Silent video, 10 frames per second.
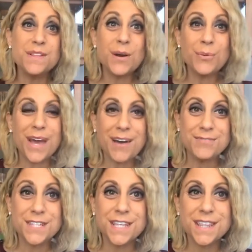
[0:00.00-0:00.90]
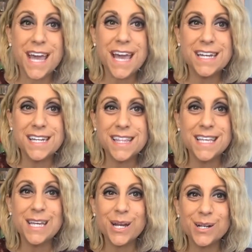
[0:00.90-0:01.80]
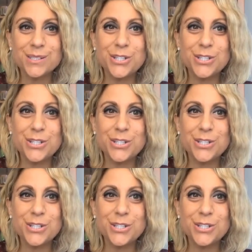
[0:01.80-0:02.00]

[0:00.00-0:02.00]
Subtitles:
So we have till the end of the year